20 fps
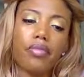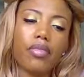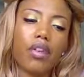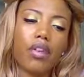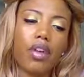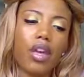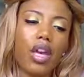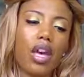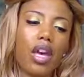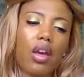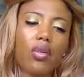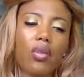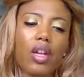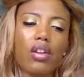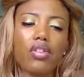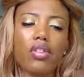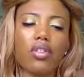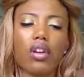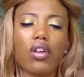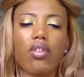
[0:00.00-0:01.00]
Okay, what
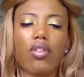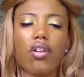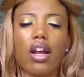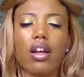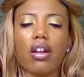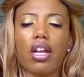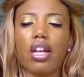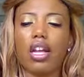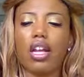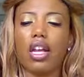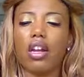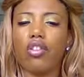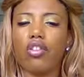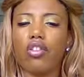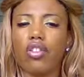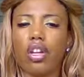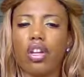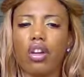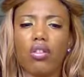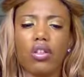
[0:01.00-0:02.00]
is the crowning
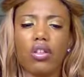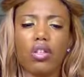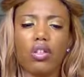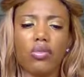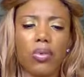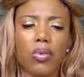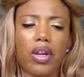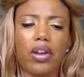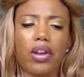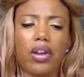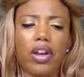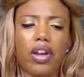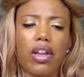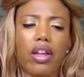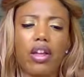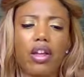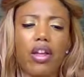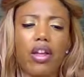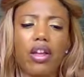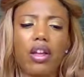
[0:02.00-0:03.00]
energy, Holy
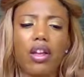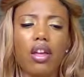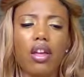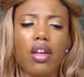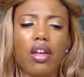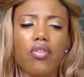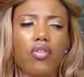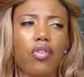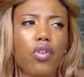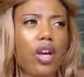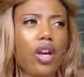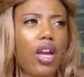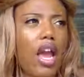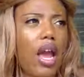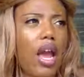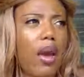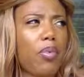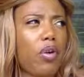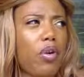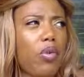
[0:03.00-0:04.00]
Spirit, for
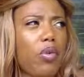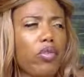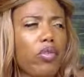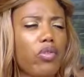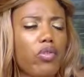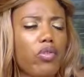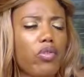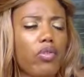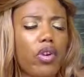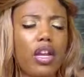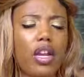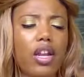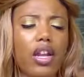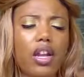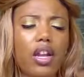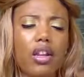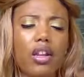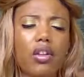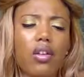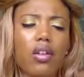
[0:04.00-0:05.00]
Capricorn's reading?
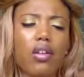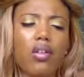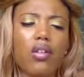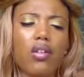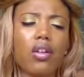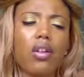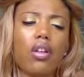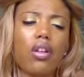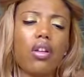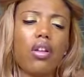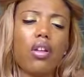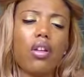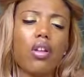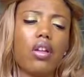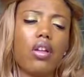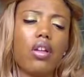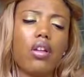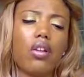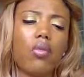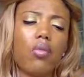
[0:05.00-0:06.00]

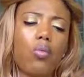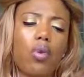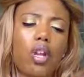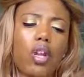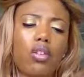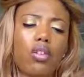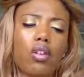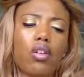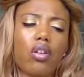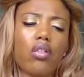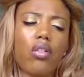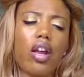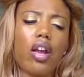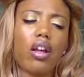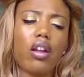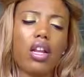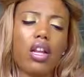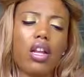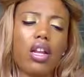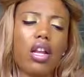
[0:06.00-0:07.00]
What is the
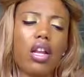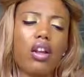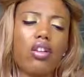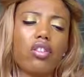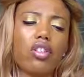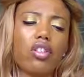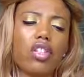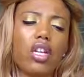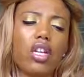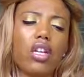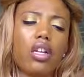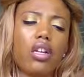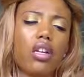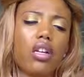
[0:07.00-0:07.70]
crowning energy